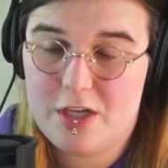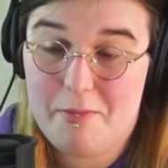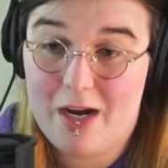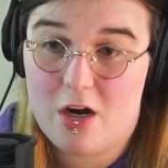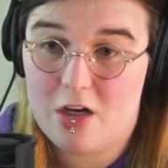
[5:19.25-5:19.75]
and
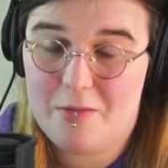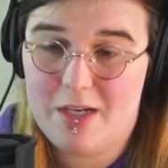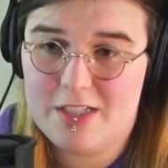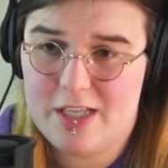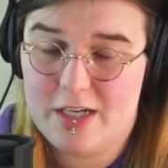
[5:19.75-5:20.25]
my argument
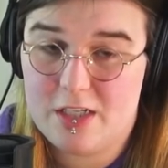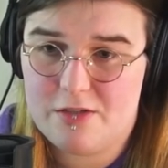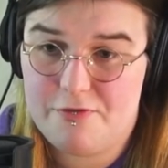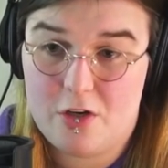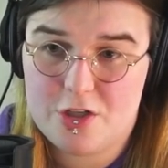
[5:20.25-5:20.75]
is that it
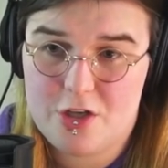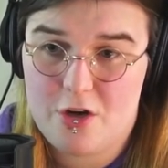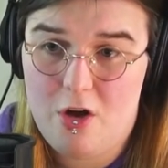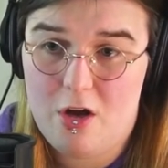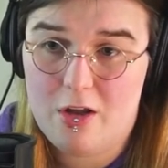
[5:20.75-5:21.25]
doesn't function at
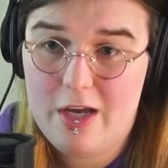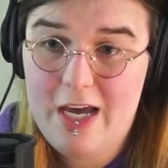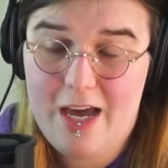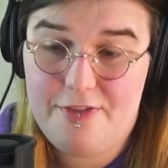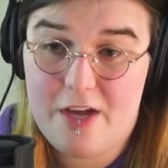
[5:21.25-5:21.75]
all
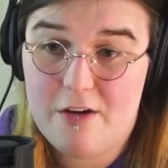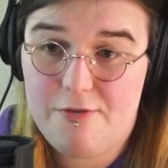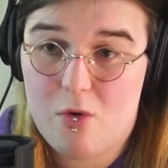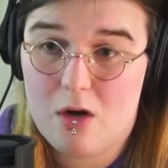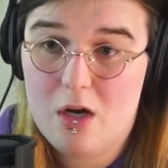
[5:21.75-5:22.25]
and
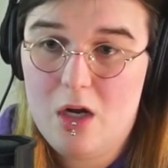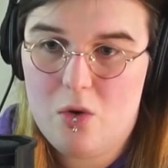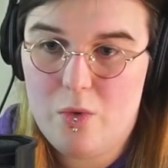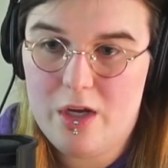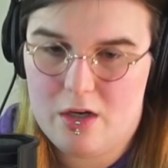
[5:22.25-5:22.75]
therefore
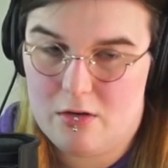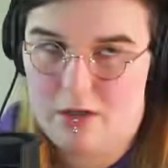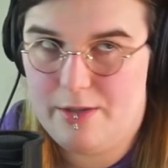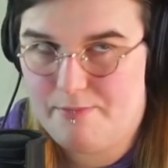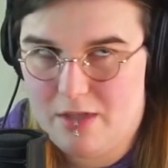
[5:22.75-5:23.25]
we are it,